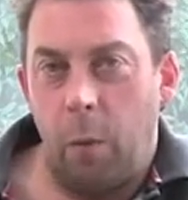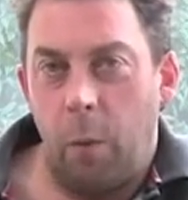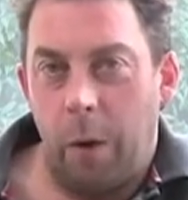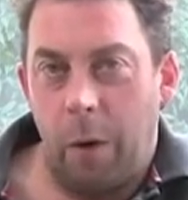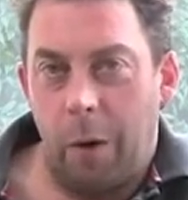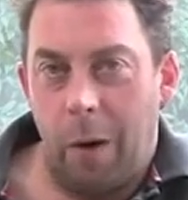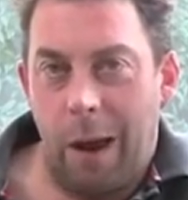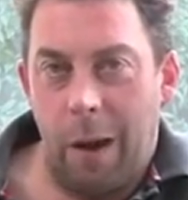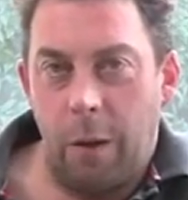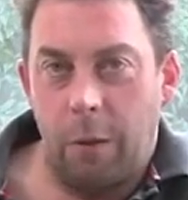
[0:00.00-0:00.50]
We
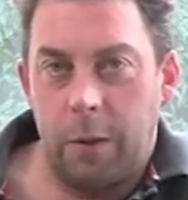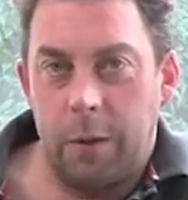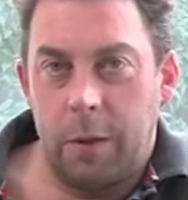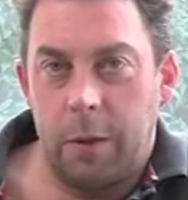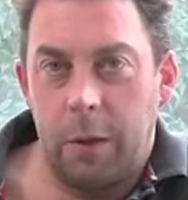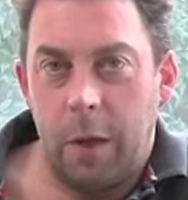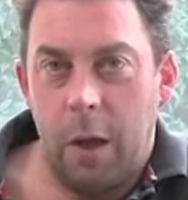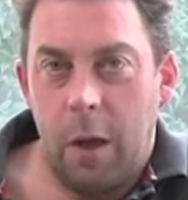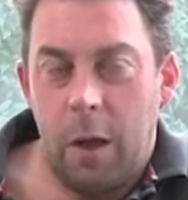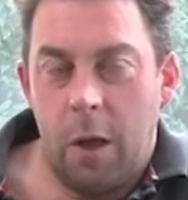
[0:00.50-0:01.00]
were out
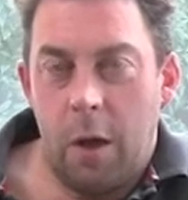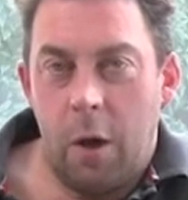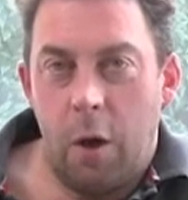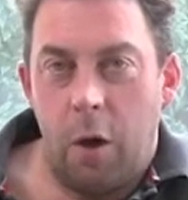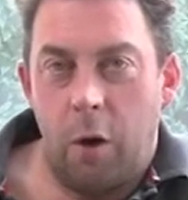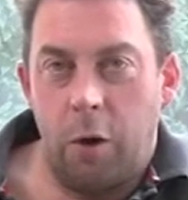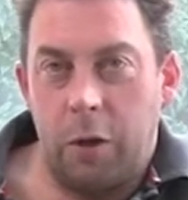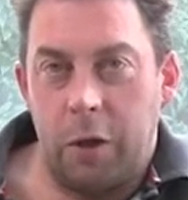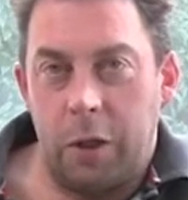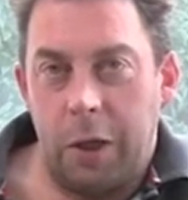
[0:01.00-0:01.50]

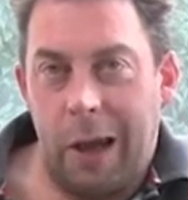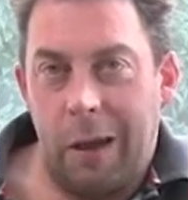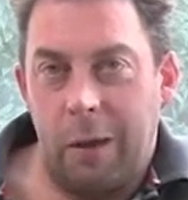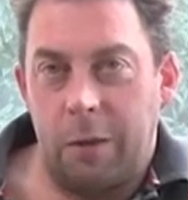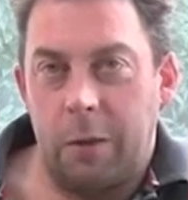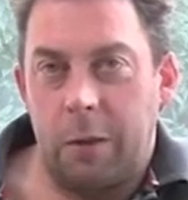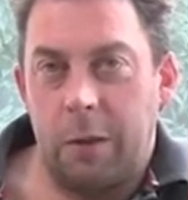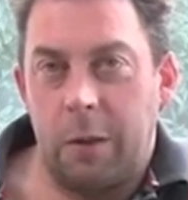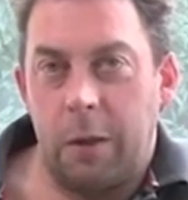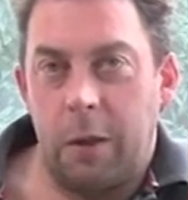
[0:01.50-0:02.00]
on a
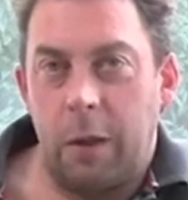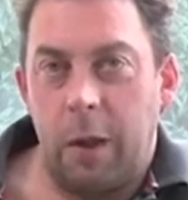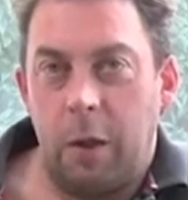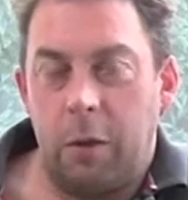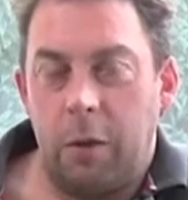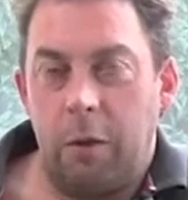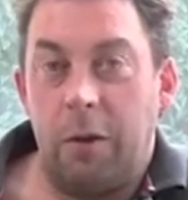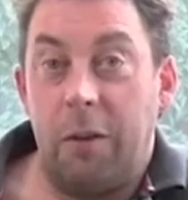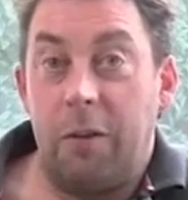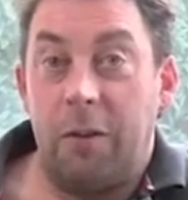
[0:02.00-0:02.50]
shout
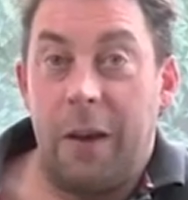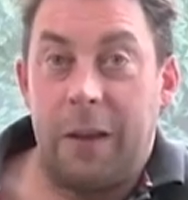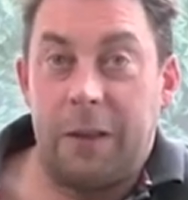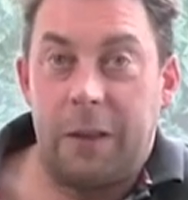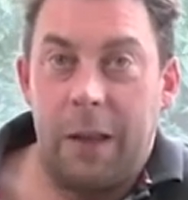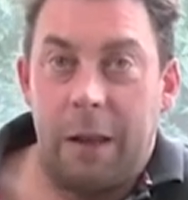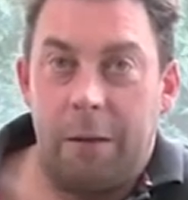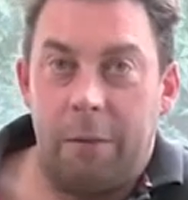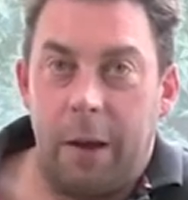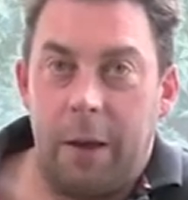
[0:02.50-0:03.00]
during the
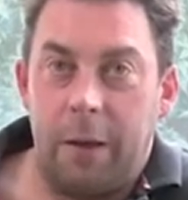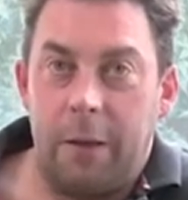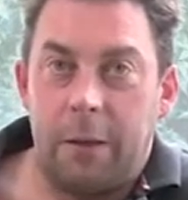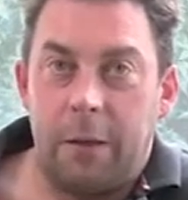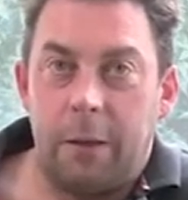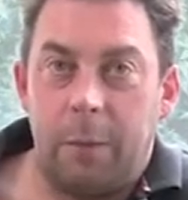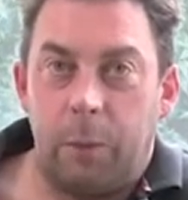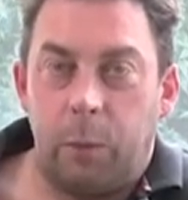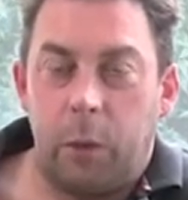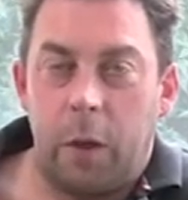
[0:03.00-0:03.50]
Fastnet
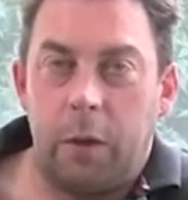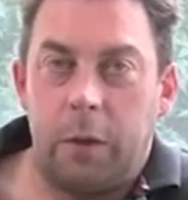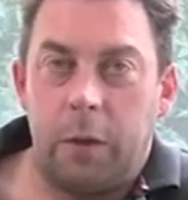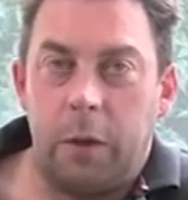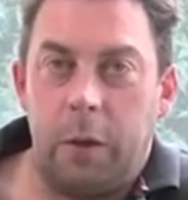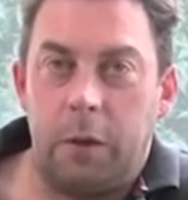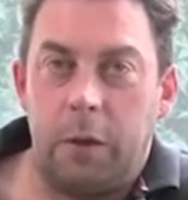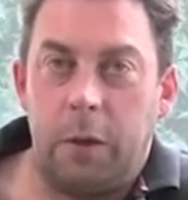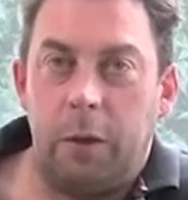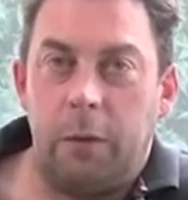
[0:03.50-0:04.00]
race
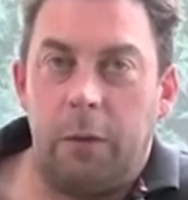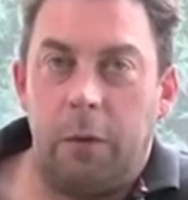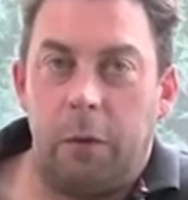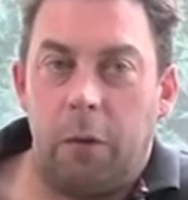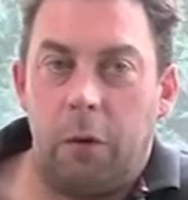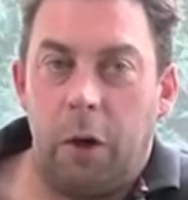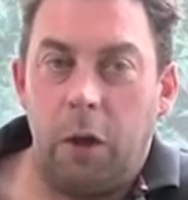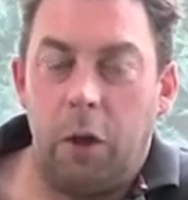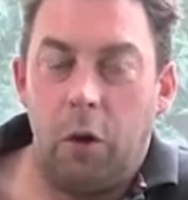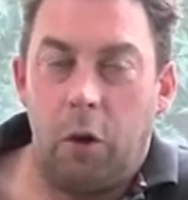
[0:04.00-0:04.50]
searching
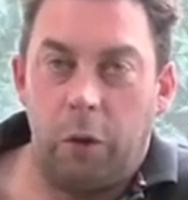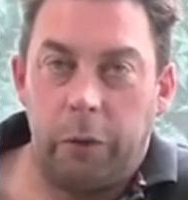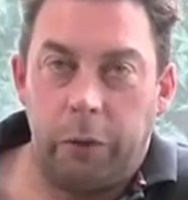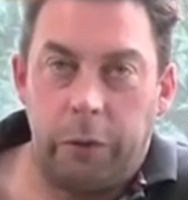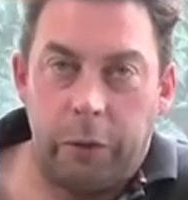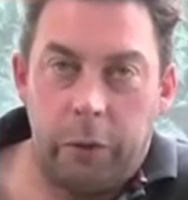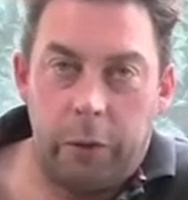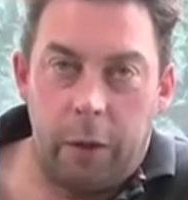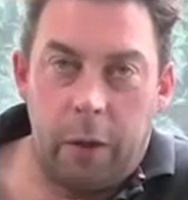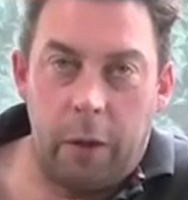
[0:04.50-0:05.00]
for a
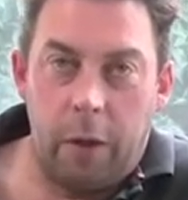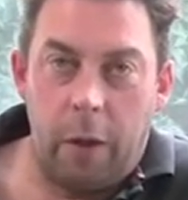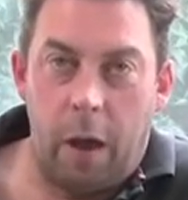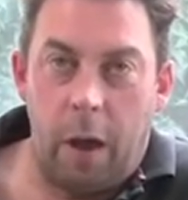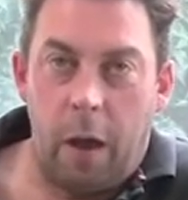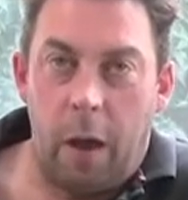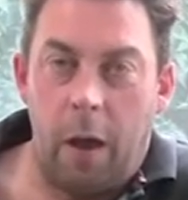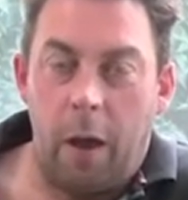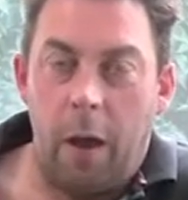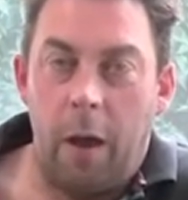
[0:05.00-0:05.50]
yacht
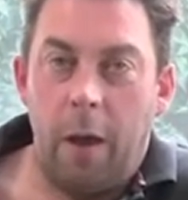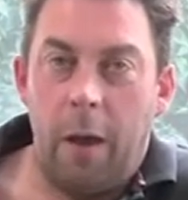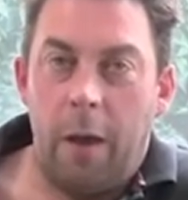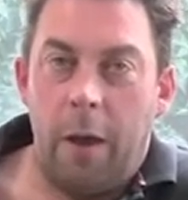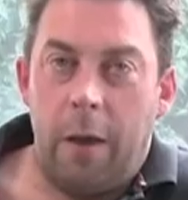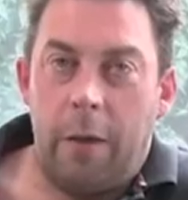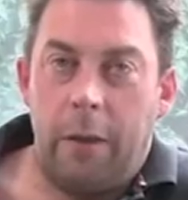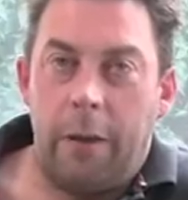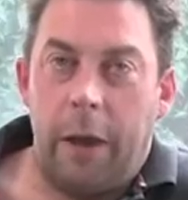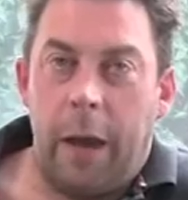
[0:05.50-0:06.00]

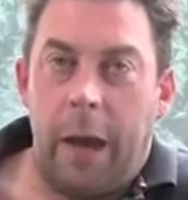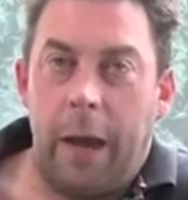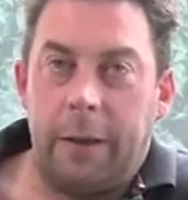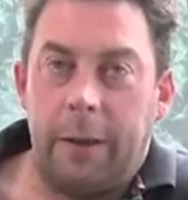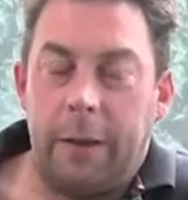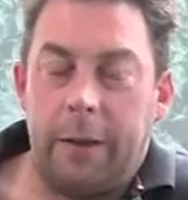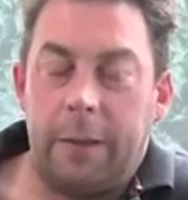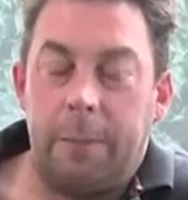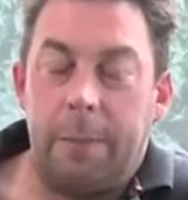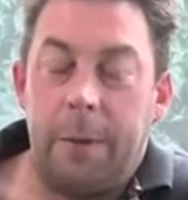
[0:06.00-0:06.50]
that had
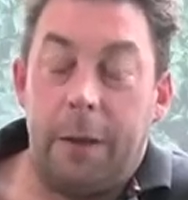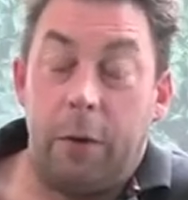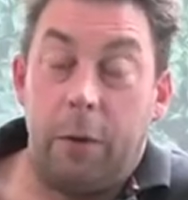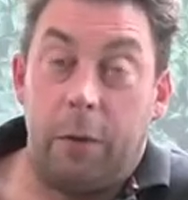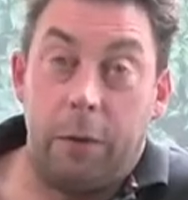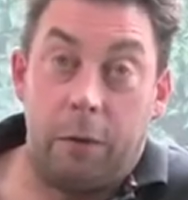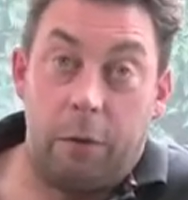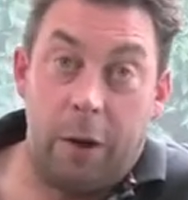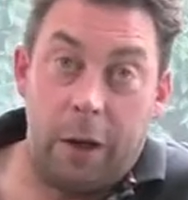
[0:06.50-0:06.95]
disappeared off the